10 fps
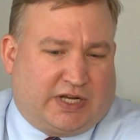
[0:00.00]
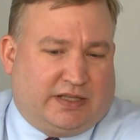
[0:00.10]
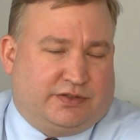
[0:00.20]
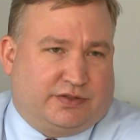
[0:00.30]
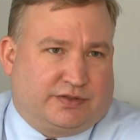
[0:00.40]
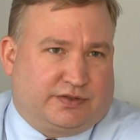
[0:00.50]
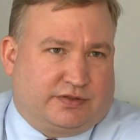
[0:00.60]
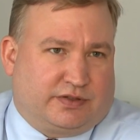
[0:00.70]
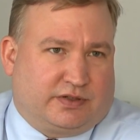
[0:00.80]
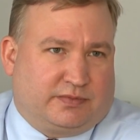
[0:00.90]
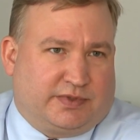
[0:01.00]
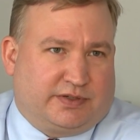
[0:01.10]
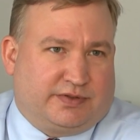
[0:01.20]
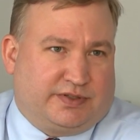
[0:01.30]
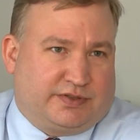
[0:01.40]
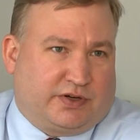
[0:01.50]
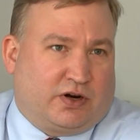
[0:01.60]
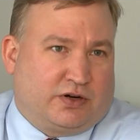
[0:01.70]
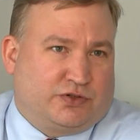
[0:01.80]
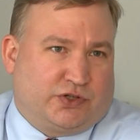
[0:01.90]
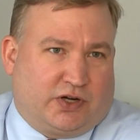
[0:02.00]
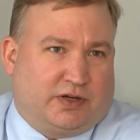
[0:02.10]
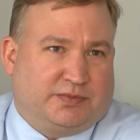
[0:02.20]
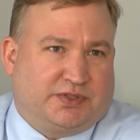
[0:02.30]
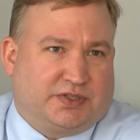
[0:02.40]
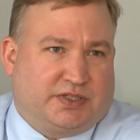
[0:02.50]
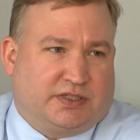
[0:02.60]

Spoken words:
challenges. These are hard jobs,